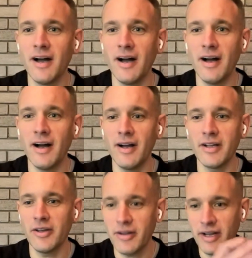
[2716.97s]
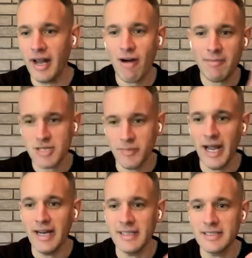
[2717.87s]
You can get wrapped
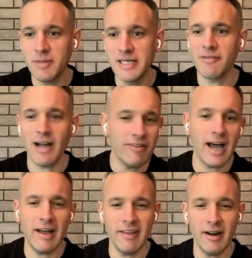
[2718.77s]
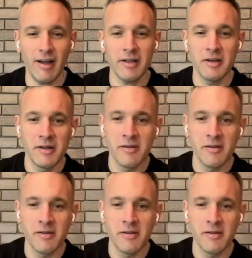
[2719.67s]
up in endless bits around that, and then like